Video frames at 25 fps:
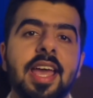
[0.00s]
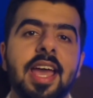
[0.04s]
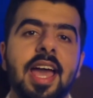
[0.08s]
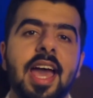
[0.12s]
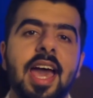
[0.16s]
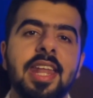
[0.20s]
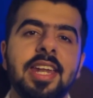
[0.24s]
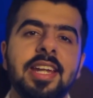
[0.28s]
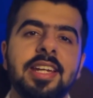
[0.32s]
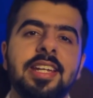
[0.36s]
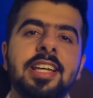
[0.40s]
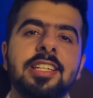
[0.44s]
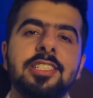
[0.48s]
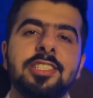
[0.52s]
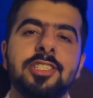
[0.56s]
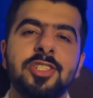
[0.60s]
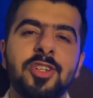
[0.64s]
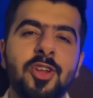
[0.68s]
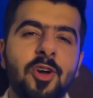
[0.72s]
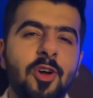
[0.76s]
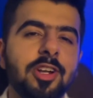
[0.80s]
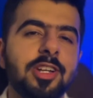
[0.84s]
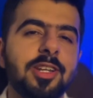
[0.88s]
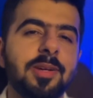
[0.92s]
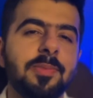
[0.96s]
and it has
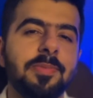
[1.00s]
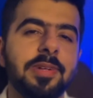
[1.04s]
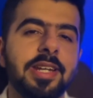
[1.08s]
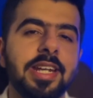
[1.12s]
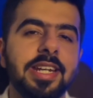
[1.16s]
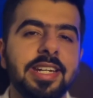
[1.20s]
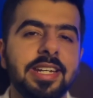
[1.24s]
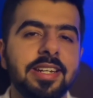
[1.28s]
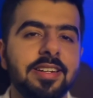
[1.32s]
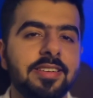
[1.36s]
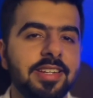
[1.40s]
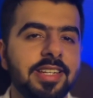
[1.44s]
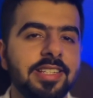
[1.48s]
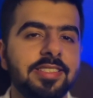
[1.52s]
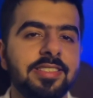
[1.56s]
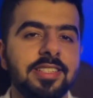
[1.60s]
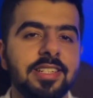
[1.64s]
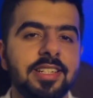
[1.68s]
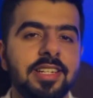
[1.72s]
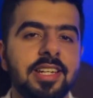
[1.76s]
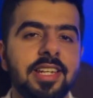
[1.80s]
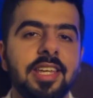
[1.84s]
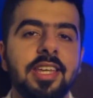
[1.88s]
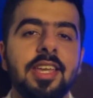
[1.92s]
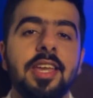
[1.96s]
not updated
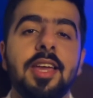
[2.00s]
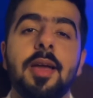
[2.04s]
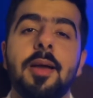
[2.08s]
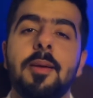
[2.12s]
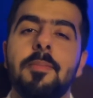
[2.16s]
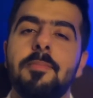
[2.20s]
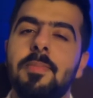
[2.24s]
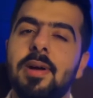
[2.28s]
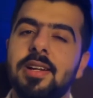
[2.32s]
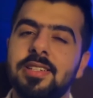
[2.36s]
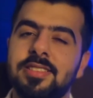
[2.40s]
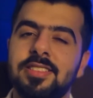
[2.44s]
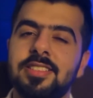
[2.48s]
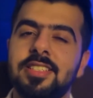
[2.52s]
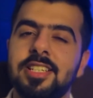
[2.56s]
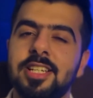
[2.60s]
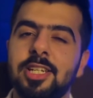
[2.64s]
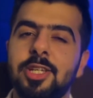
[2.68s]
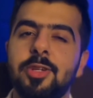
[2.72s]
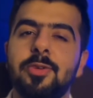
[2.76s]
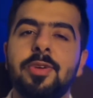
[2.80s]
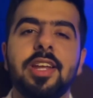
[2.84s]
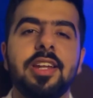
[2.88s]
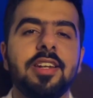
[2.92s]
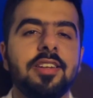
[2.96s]
recently, but still
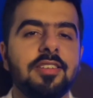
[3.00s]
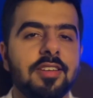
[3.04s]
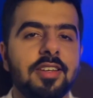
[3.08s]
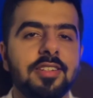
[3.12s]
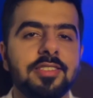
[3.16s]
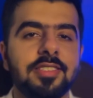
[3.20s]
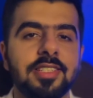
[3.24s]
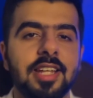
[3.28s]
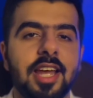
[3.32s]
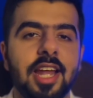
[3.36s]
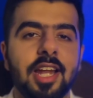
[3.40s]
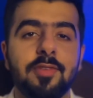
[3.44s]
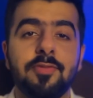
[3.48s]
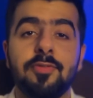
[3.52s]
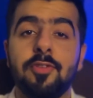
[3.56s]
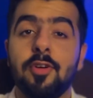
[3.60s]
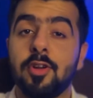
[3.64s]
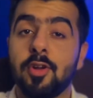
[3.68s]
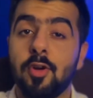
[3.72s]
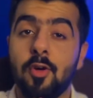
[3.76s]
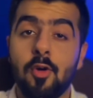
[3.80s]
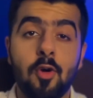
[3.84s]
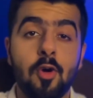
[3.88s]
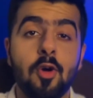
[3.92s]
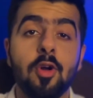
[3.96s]
you can trust that for
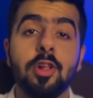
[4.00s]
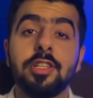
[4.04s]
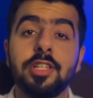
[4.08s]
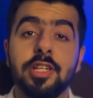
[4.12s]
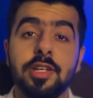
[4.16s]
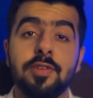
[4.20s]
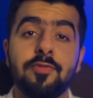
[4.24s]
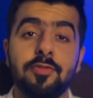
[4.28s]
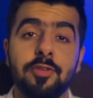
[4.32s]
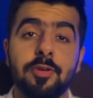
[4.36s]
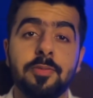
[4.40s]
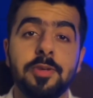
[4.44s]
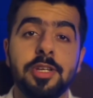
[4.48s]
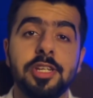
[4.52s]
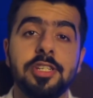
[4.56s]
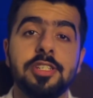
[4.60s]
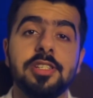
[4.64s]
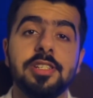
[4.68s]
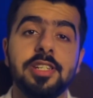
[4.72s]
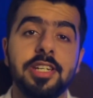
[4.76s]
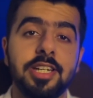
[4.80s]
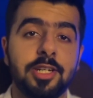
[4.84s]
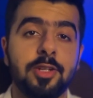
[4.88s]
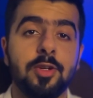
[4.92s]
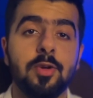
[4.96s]
all the
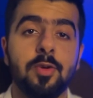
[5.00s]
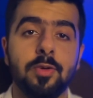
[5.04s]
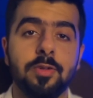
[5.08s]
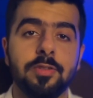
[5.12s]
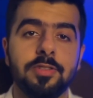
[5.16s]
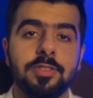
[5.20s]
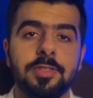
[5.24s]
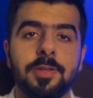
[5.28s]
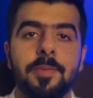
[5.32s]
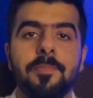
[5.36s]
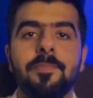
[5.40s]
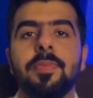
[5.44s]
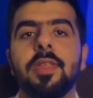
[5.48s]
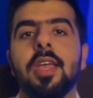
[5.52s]
information it holds.